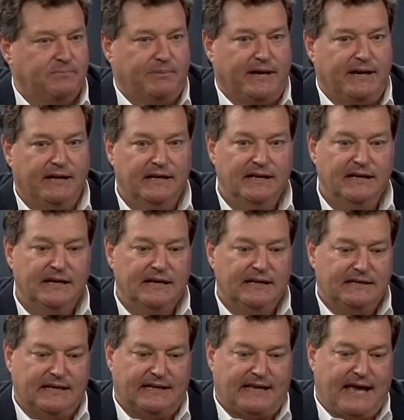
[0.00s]
But
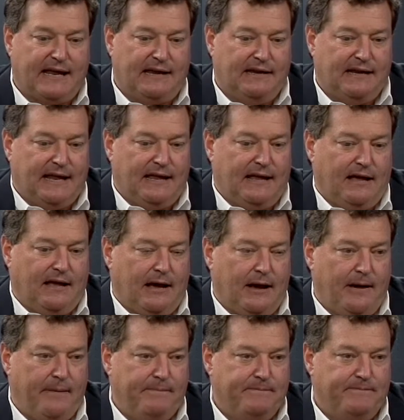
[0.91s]
to get
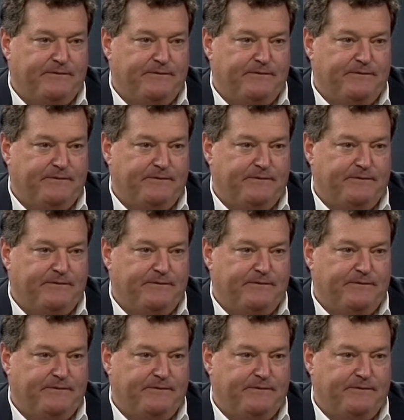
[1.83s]
um,